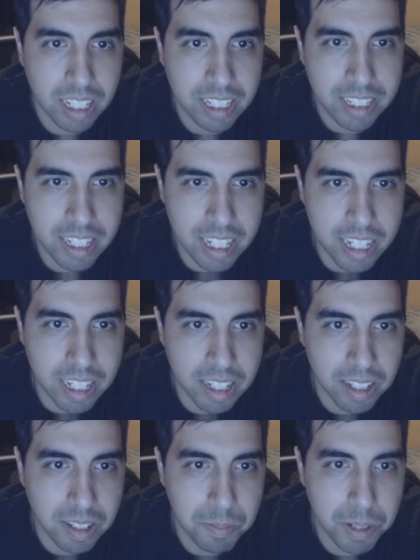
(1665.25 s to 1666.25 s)
I see.
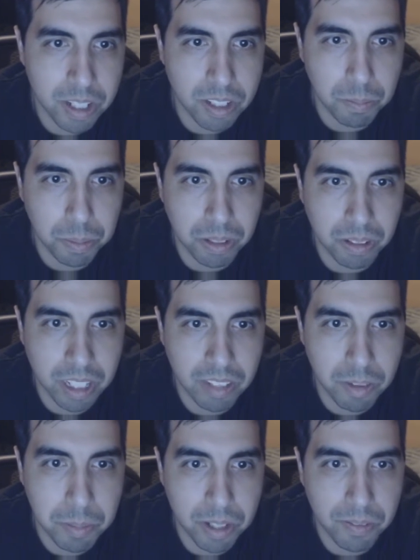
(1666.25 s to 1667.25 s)
Because of Baldy,
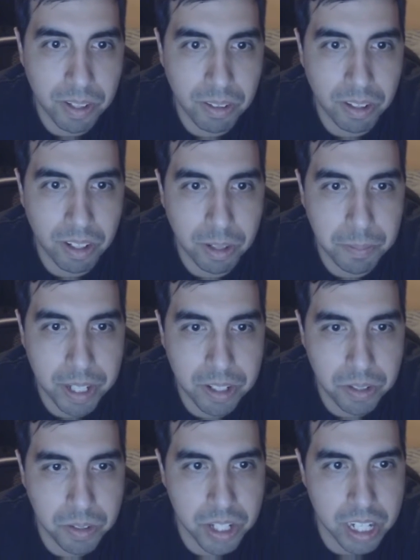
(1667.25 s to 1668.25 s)
everybody found out how to
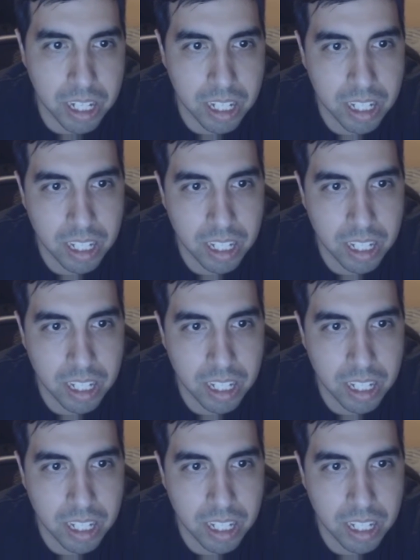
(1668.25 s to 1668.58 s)
make sushi.